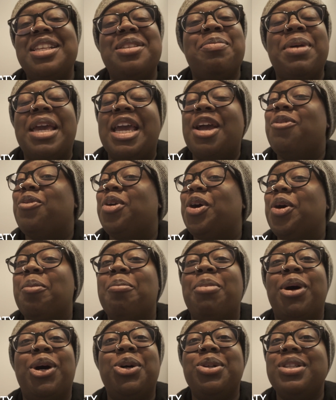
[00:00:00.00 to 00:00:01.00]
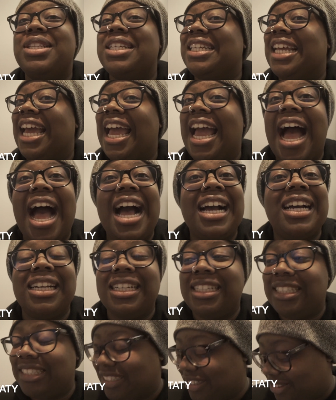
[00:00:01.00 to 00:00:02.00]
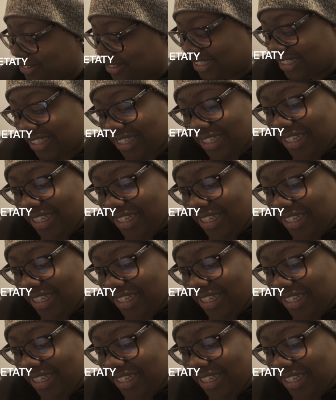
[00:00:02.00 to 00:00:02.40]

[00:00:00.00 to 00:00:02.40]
is being real bold today. I couldn't do it.